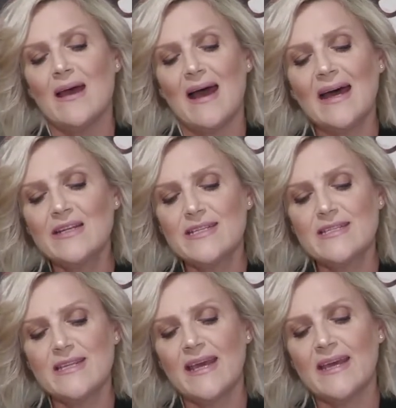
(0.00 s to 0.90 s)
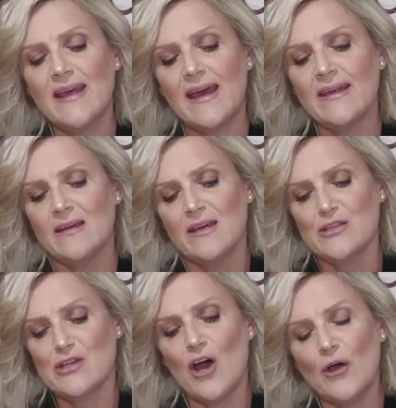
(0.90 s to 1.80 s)
understand and
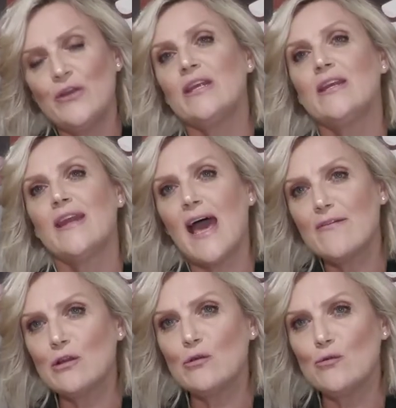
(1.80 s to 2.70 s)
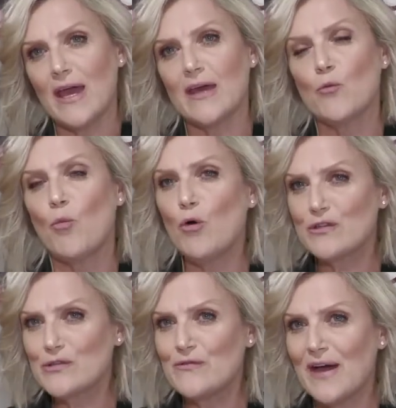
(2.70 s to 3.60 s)
to hone in and have a look at what
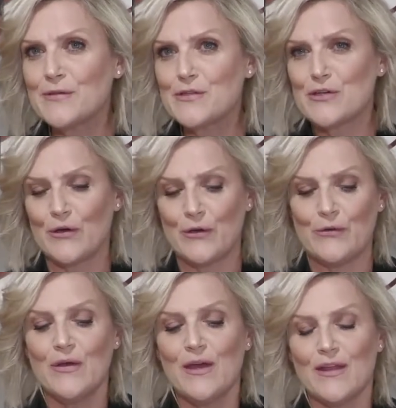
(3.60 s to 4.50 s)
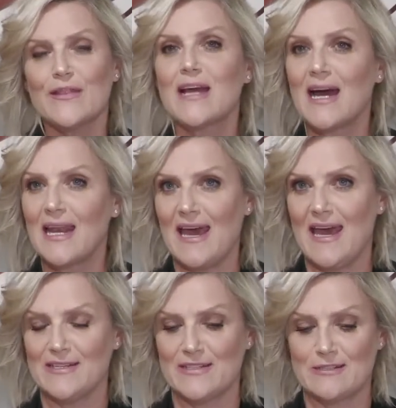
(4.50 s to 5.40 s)
sort of undertone the colour
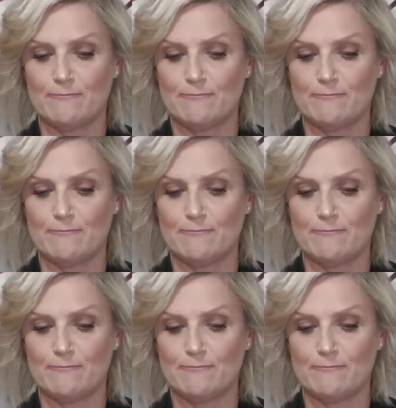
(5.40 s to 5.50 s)
has.